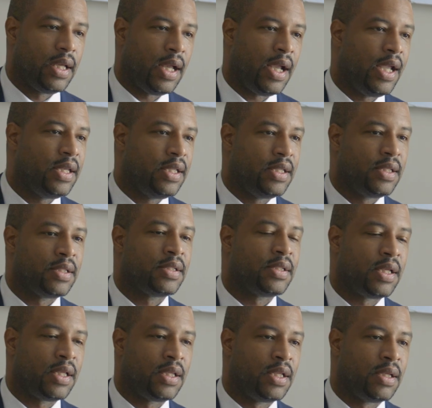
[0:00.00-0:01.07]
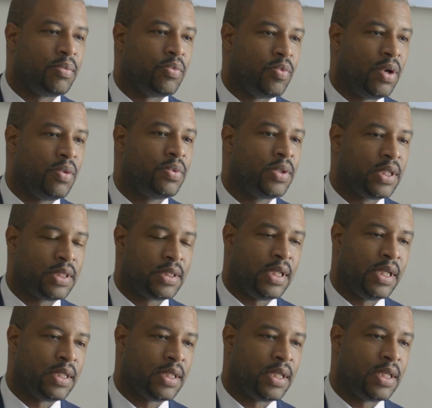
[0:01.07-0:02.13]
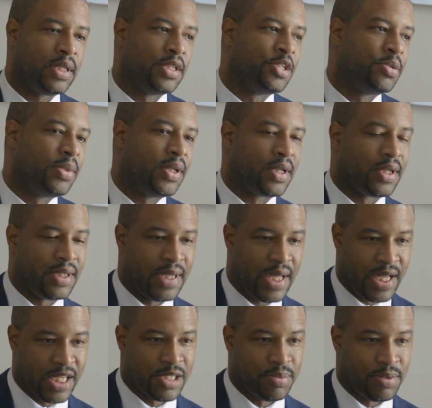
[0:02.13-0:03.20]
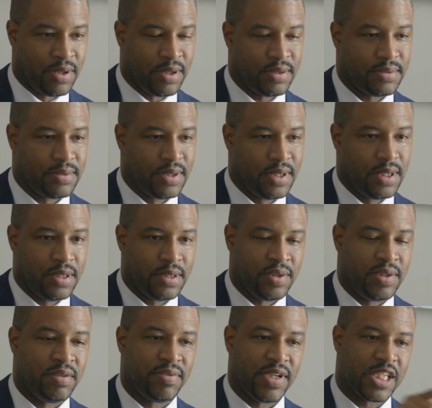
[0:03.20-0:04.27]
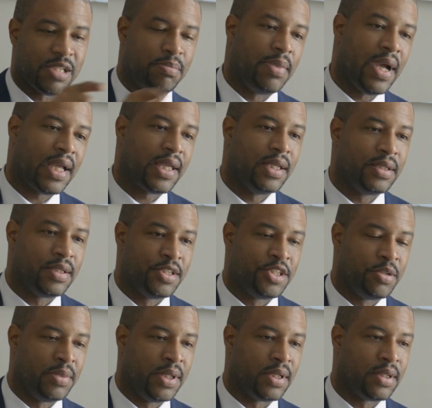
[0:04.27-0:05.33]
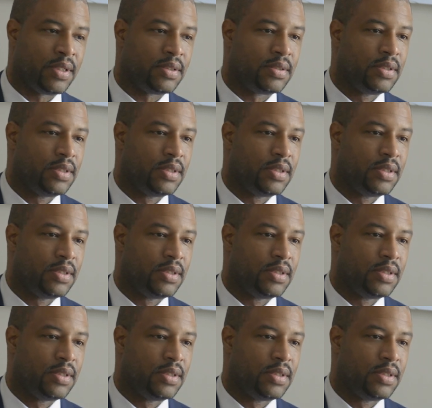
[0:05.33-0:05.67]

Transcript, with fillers: I needed to tell them what would it take to get the Jamaica diaspora to invest back into Jamaica.